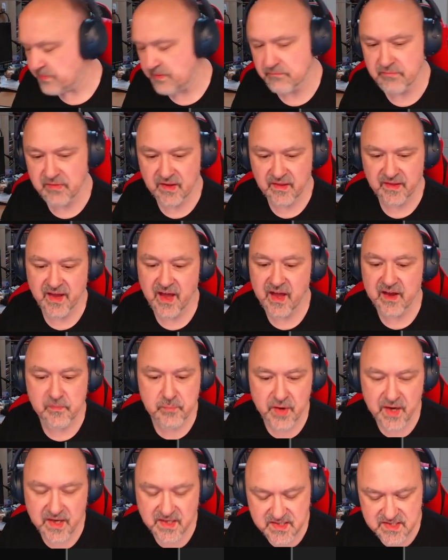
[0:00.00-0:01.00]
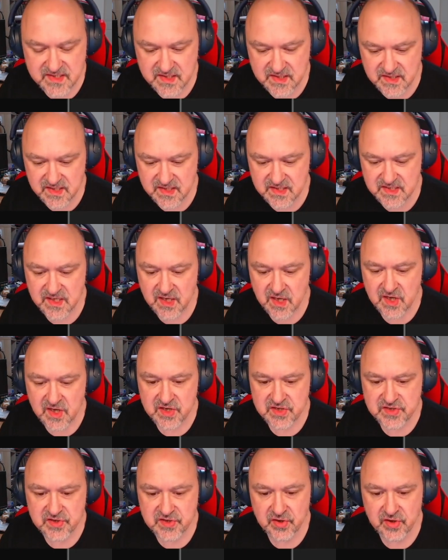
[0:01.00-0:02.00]
really out of practice at this.
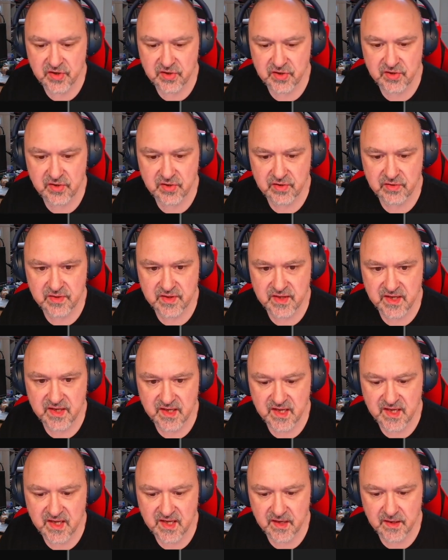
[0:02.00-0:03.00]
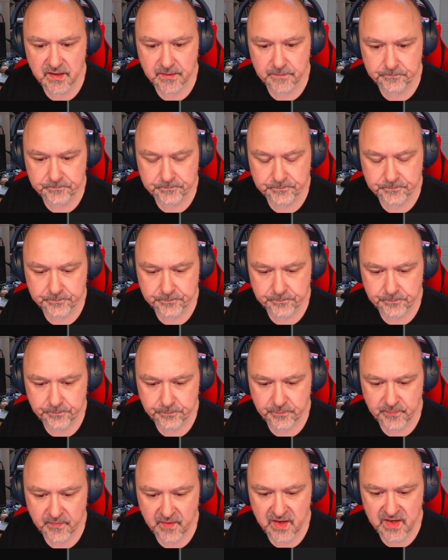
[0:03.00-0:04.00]
So her thing here
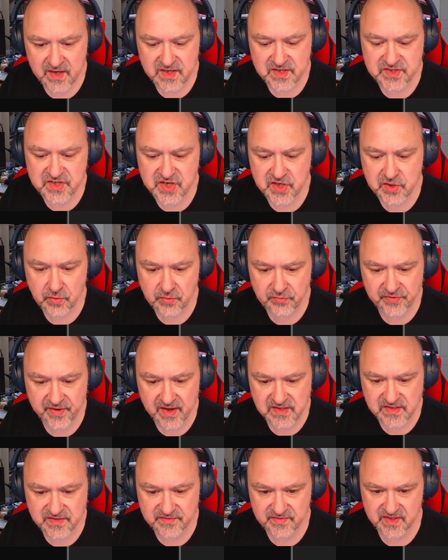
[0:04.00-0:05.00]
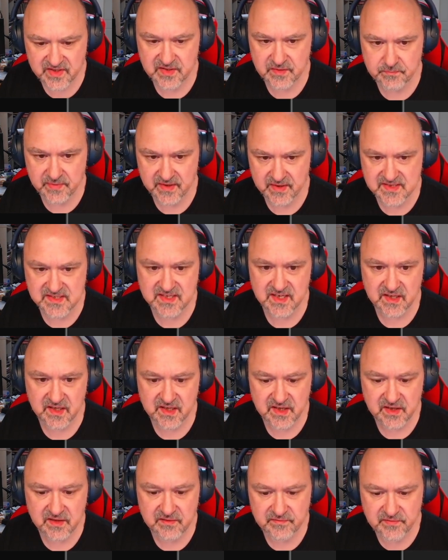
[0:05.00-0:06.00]
is she calls out to Vint and basically
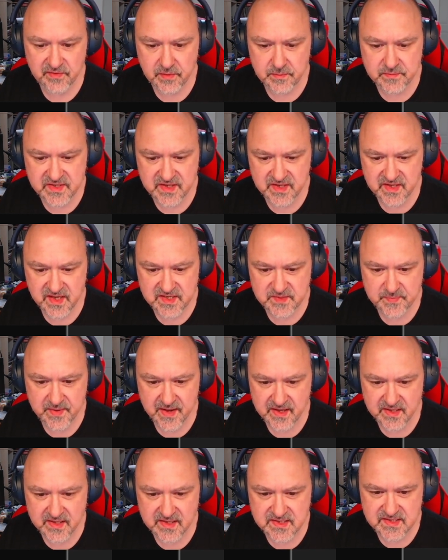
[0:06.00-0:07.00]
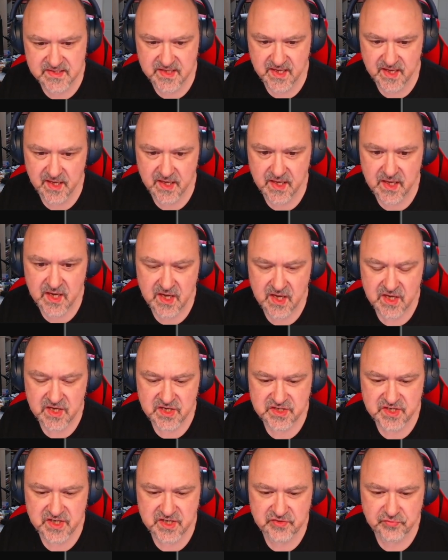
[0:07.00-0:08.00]
confirms that there's bandits there.
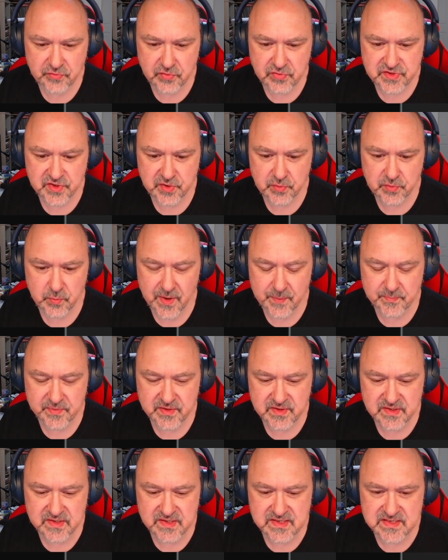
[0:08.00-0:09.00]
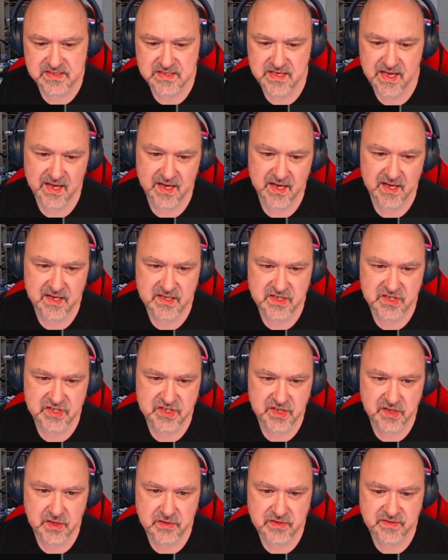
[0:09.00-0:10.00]
She draws her weapons, and does she
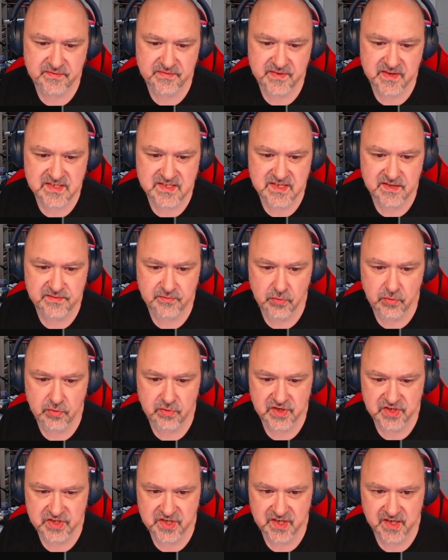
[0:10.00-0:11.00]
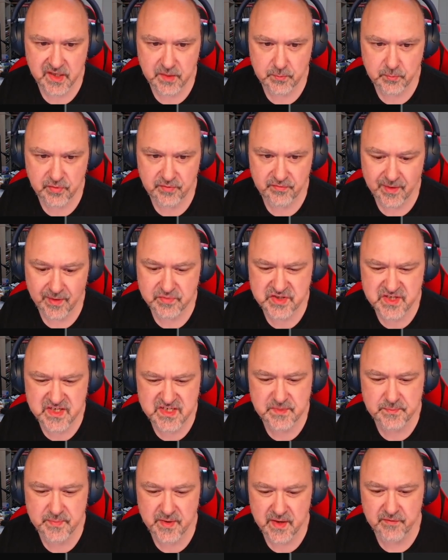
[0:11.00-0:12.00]
go defensive or is she going to move up?
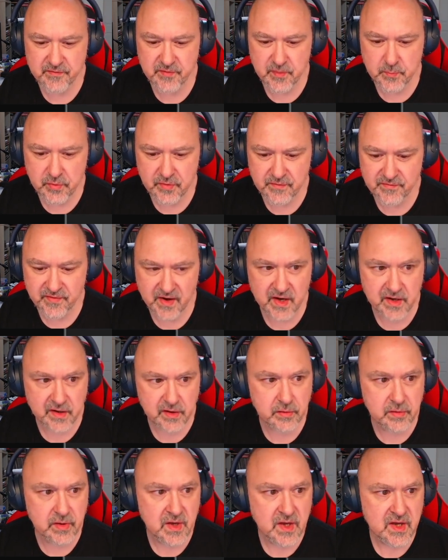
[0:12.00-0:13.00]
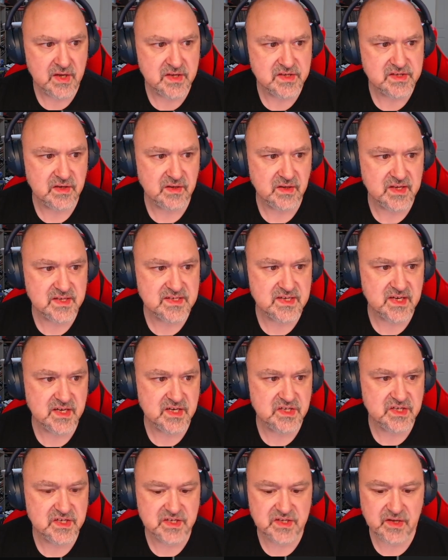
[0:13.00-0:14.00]
She's a bit of a bravado. So let's say
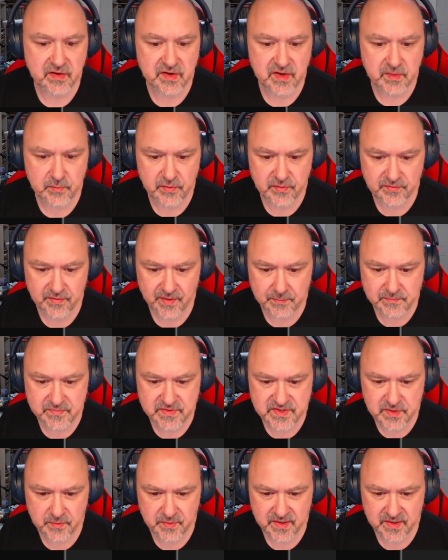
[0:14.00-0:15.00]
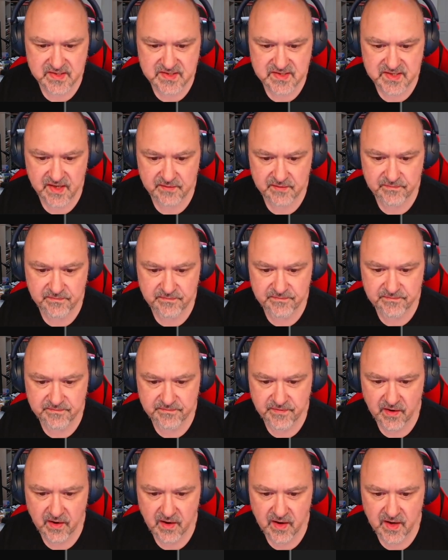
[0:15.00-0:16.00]
she's going to move up. So we're going to say
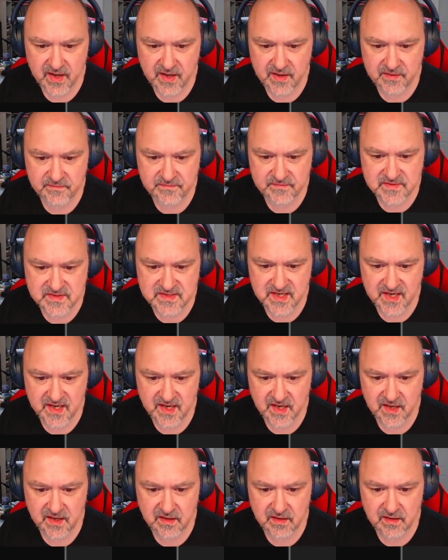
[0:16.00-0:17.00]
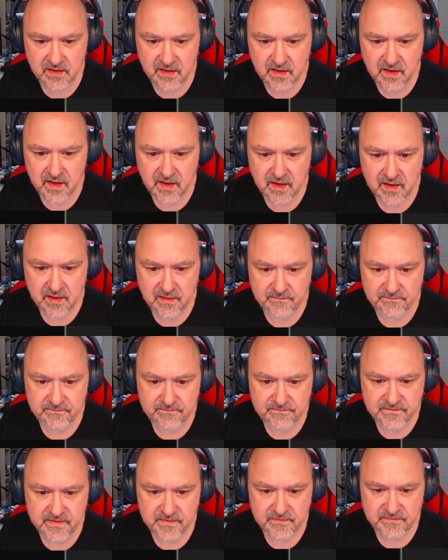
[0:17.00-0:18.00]
5, 10,
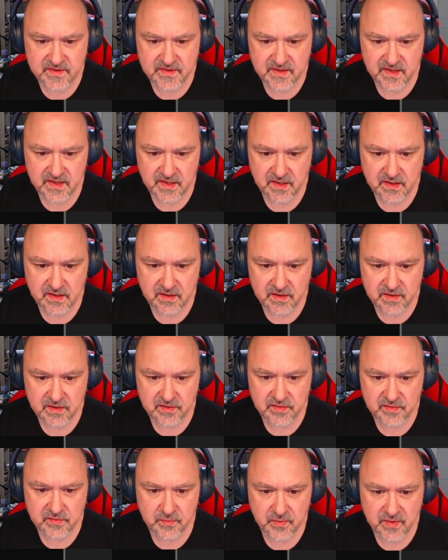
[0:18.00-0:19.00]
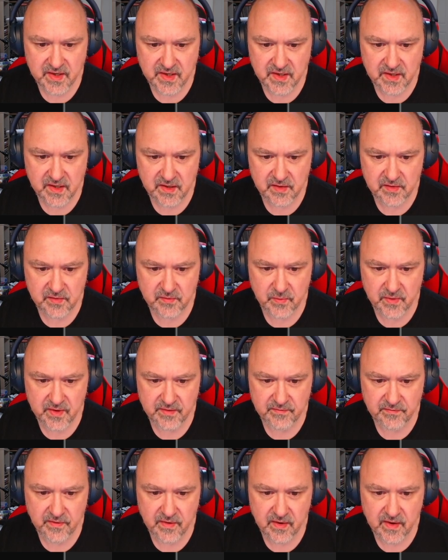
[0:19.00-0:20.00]
15, 20,
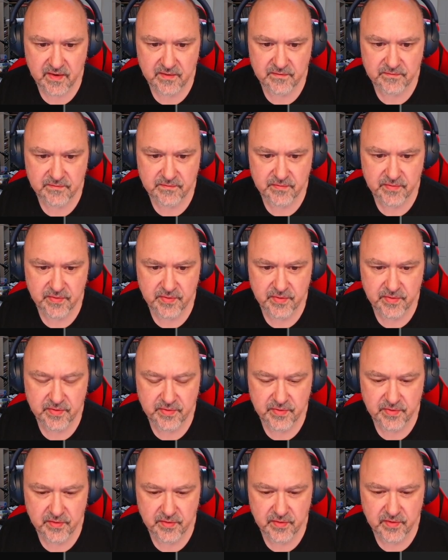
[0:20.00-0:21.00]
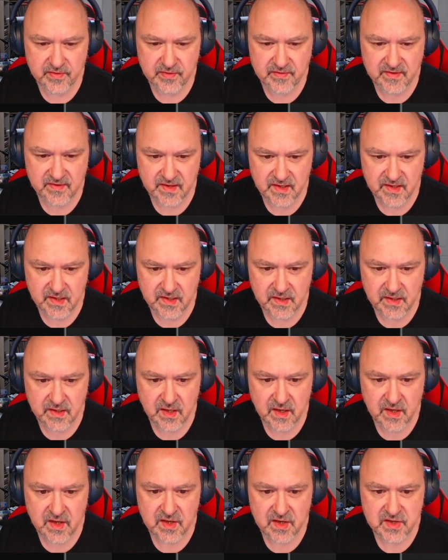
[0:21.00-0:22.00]
25, 30.
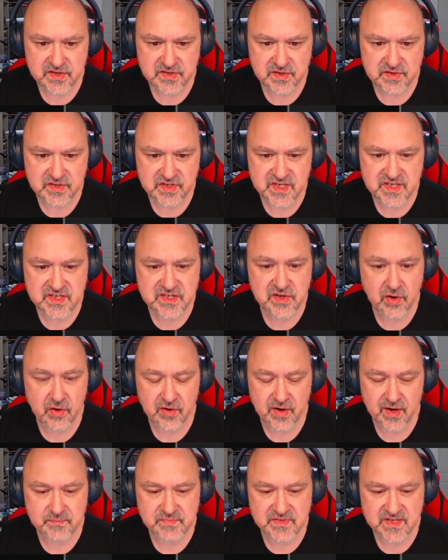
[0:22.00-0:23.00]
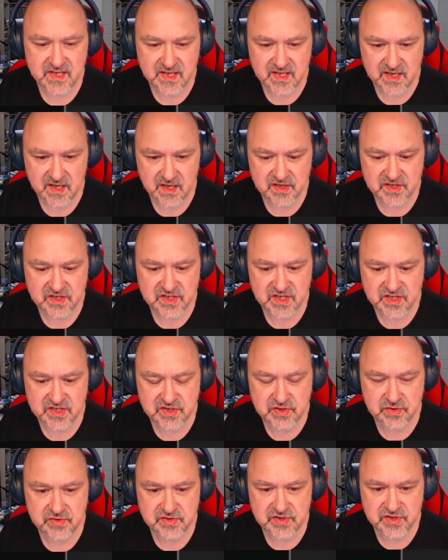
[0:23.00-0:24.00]
So she's gone up to here. She's
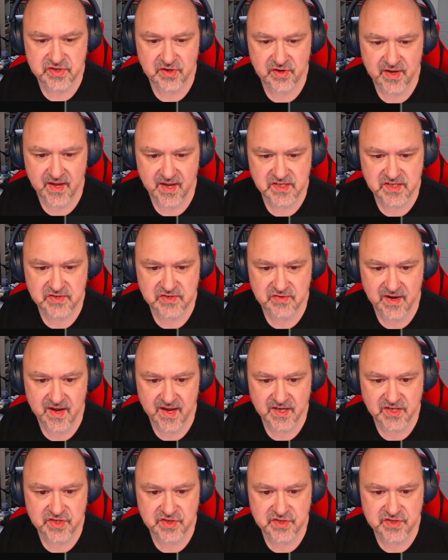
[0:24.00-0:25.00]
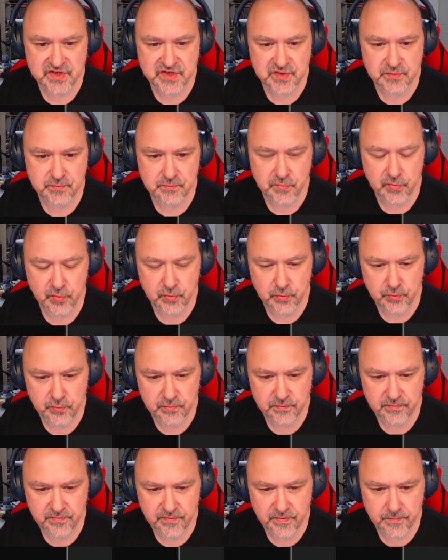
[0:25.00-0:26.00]
used her extra action to
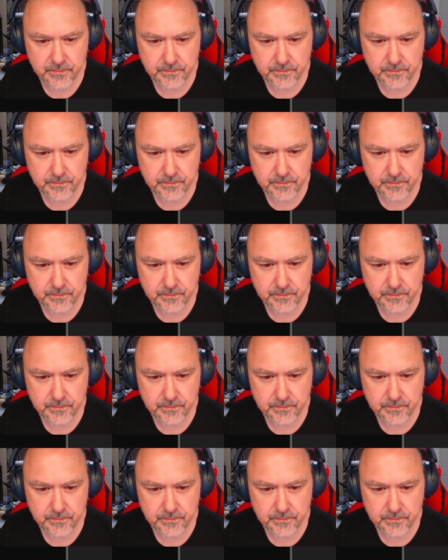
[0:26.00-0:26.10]
move.